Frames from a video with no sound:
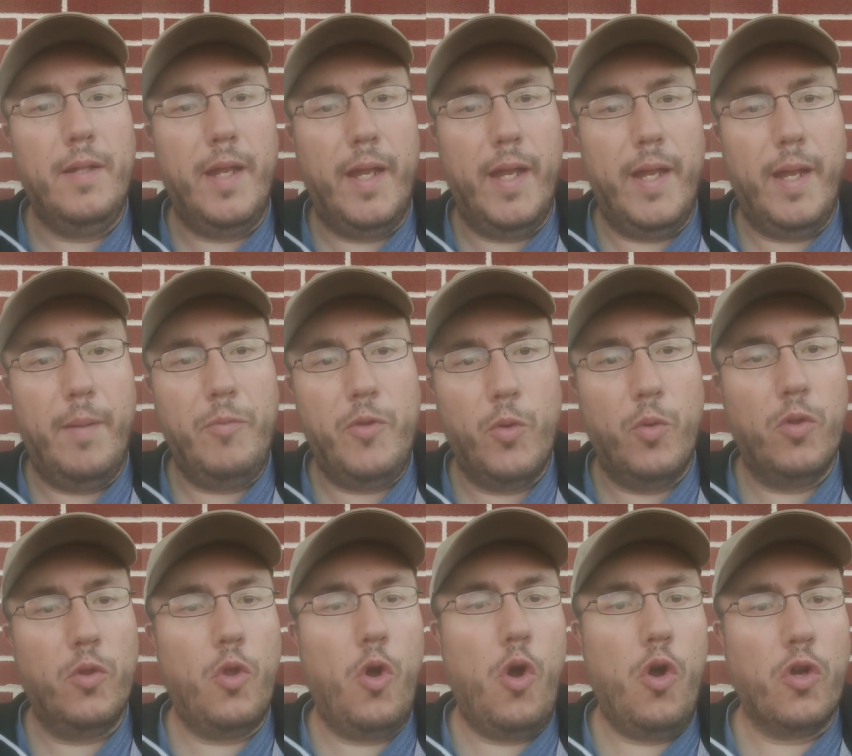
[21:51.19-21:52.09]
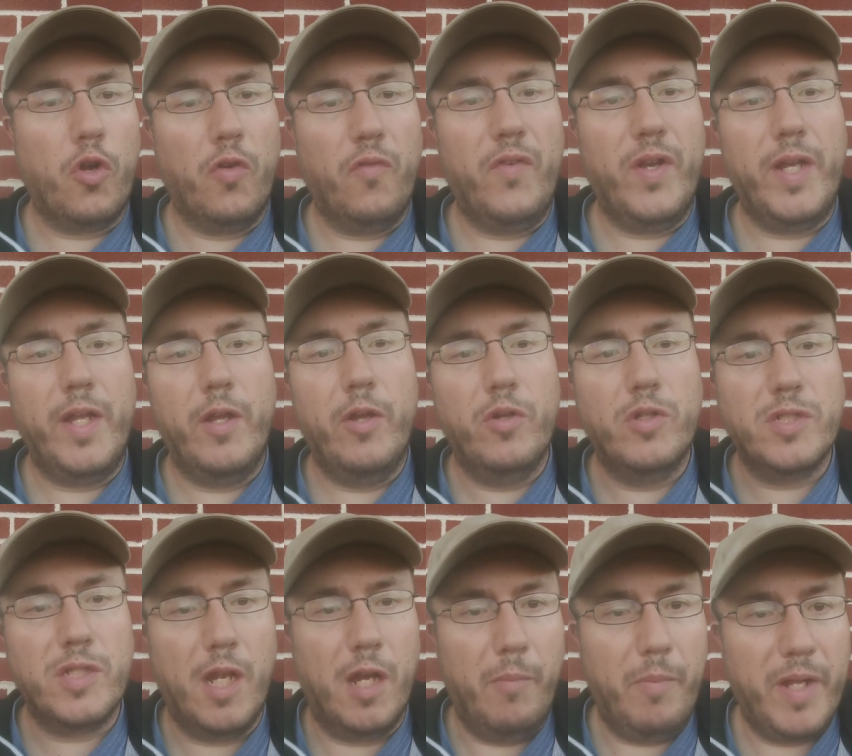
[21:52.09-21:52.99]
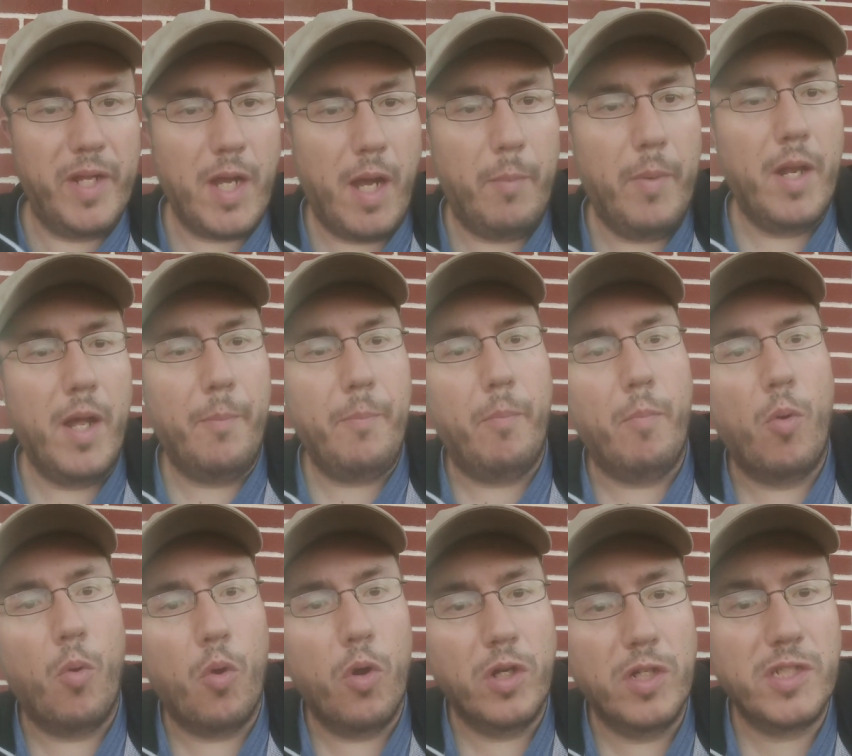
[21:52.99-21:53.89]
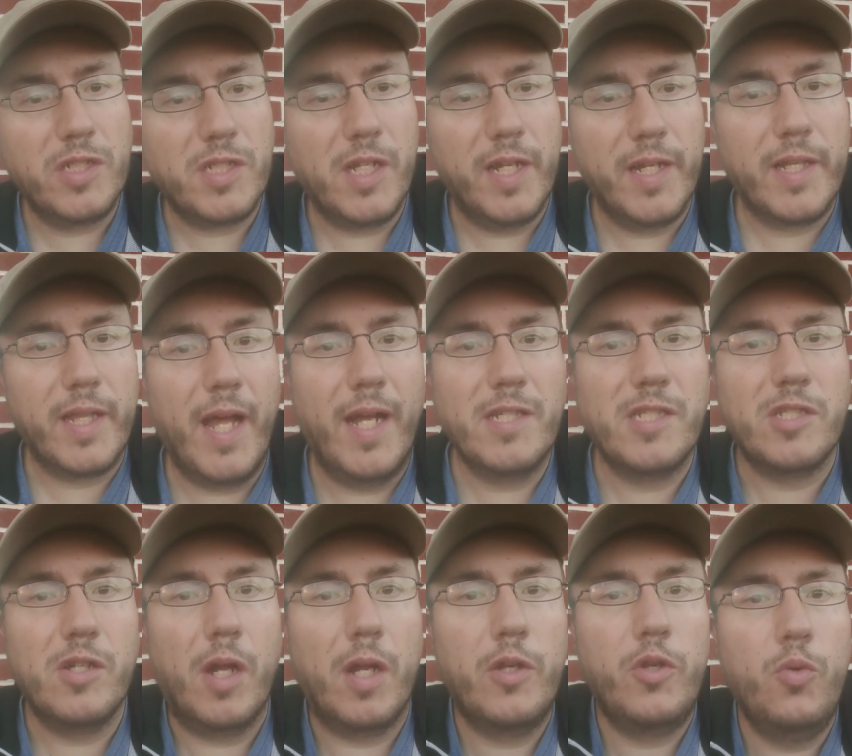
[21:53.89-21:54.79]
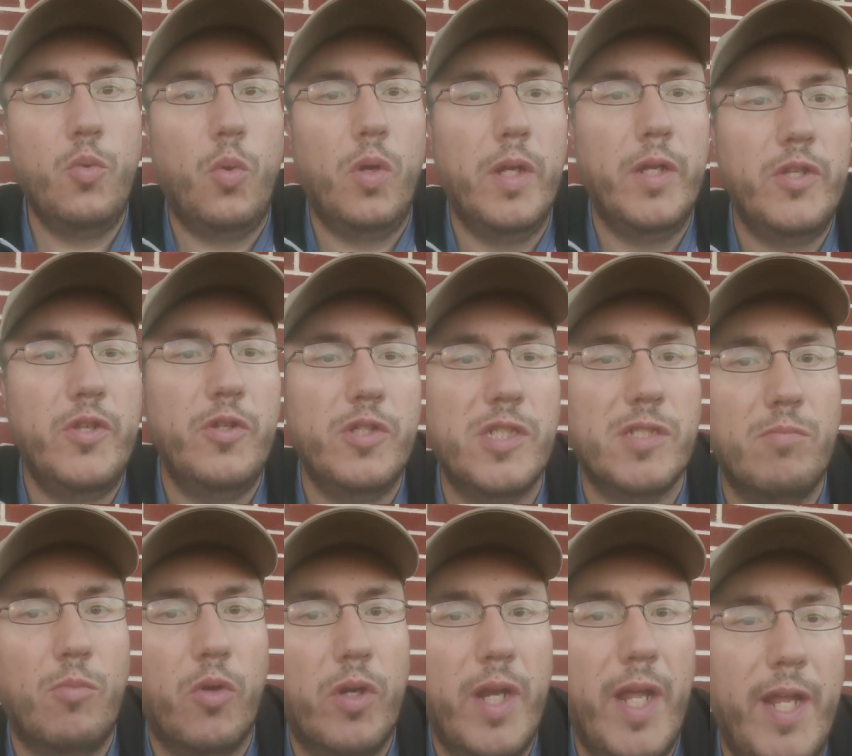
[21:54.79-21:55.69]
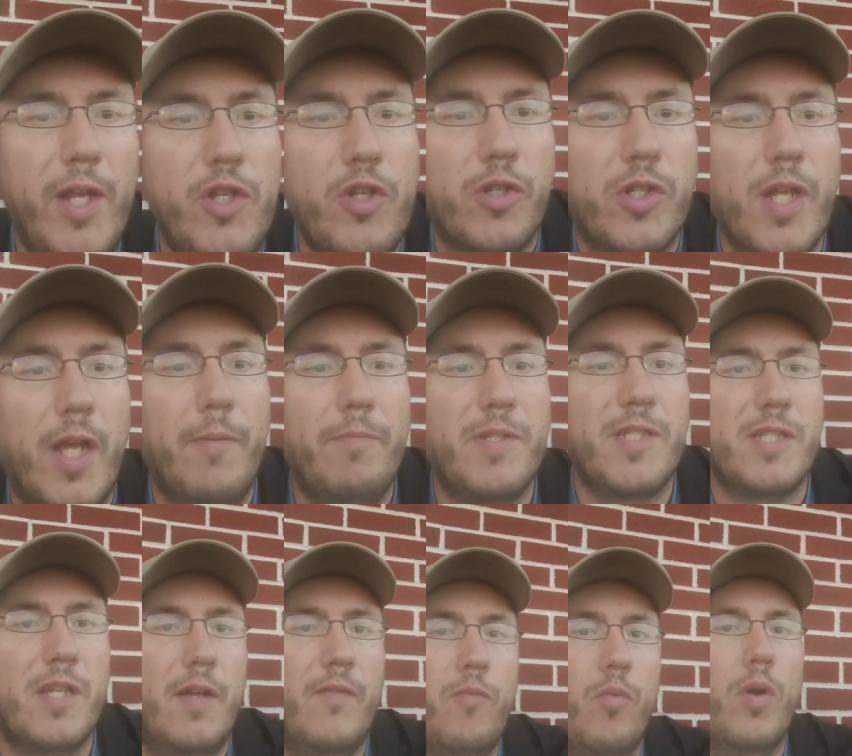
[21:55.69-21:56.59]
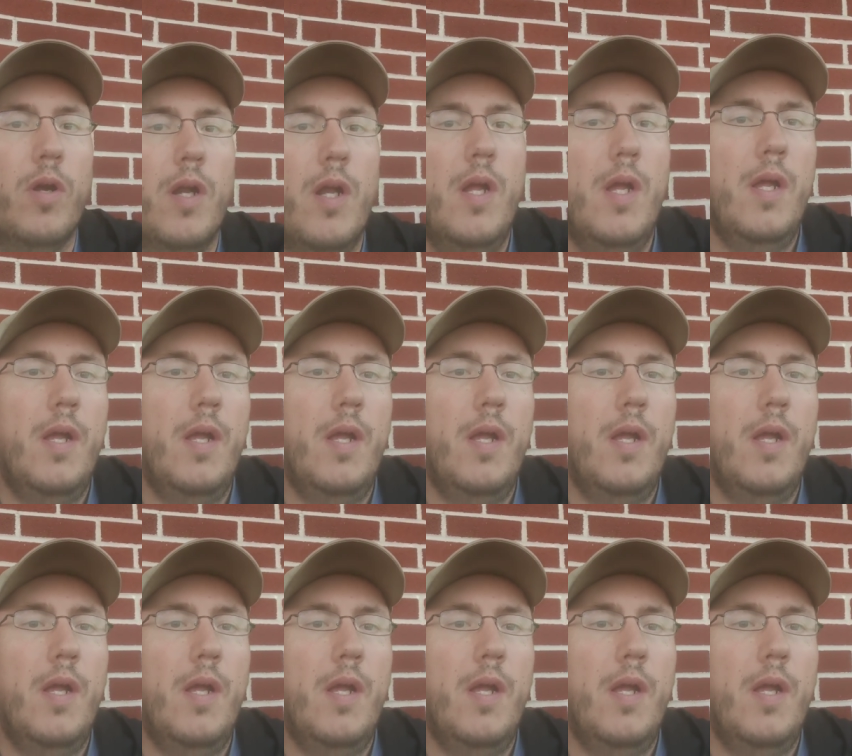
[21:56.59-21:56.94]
I'm doing longer videos that'll be coming up more and stuff like that. So I do want to do some more nature type stuff where